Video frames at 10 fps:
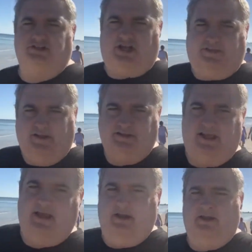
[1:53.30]
I think
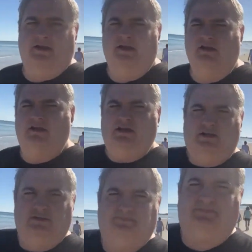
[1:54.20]
that
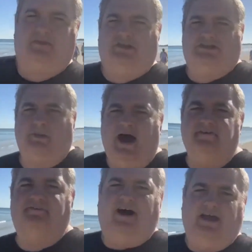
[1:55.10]

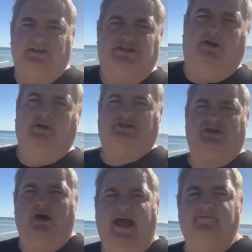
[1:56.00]
Spotify is going
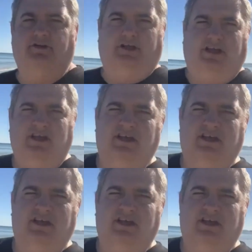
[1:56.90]
so heavily